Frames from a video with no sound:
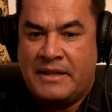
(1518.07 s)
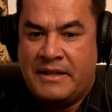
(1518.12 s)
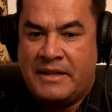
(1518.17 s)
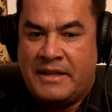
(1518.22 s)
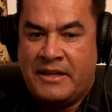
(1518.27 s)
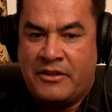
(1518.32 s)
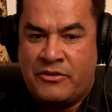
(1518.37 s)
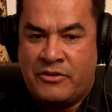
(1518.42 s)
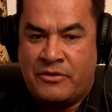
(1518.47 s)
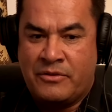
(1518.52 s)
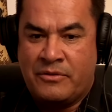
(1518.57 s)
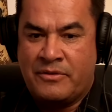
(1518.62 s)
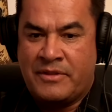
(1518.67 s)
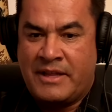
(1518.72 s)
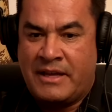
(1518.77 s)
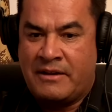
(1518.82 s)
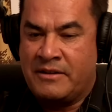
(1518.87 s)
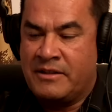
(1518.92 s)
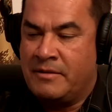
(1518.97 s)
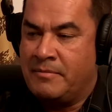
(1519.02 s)
issues
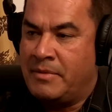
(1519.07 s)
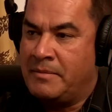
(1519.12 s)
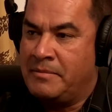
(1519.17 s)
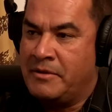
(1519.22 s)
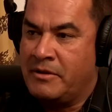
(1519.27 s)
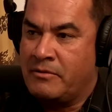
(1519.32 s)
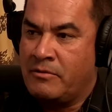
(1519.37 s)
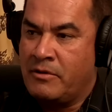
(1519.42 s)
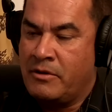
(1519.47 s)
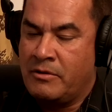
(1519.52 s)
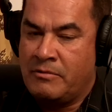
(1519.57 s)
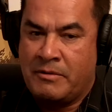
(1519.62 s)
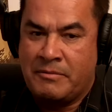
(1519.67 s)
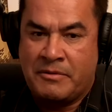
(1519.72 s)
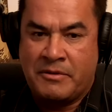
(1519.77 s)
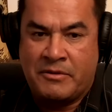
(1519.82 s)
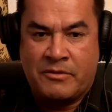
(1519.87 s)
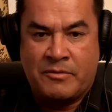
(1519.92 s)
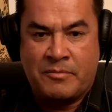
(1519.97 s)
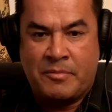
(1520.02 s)
out in the public roadway
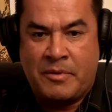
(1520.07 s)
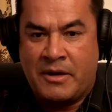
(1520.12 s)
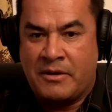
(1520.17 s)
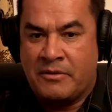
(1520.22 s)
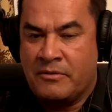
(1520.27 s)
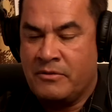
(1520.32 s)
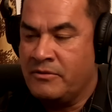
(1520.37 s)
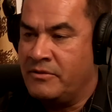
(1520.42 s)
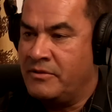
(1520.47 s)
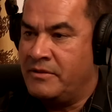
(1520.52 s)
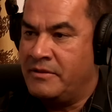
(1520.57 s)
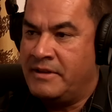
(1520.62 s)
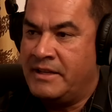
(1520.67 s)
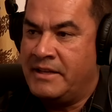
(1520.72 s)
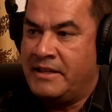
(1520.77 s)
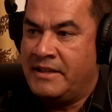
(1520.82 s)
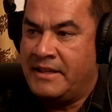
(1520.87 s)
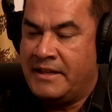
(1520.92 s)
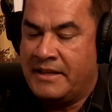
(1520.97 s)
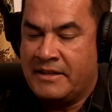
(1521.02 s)
whether potholes or
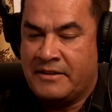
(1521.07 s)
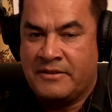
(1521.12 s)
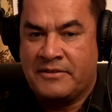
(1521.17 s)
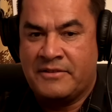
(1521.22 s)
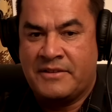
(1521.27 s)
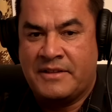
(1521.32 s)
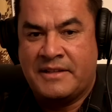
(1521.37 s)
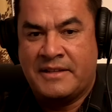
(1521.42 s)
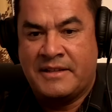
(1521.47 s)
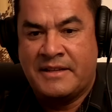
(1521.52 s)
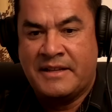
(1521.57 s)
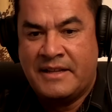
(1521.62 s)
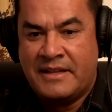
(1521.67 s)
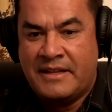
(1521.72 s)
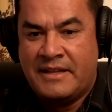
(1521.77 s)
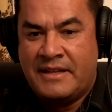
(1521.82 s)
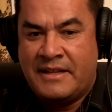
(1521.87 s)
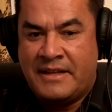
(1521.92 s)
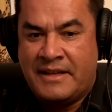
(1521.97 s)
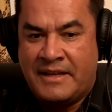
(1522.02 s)
anything else and
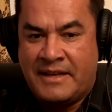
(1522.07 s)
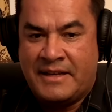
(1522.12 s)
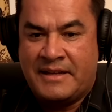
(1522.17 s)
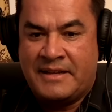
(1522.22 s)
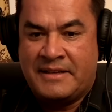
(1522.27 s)
yeah.